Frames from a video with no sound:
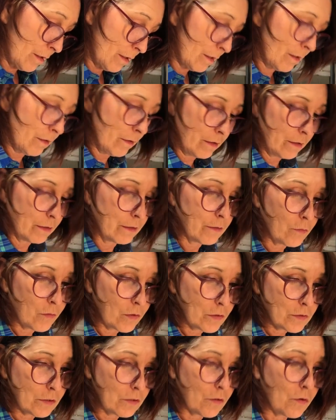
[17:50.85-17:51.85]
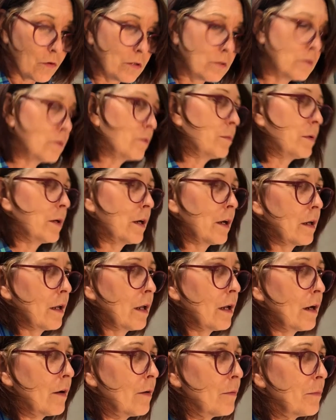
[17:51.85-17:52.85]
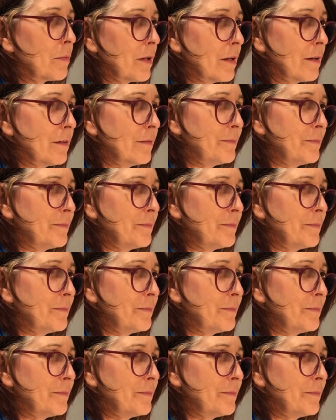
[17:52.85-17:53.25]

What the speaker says: Oh, I wasn't going to, but I can't help it.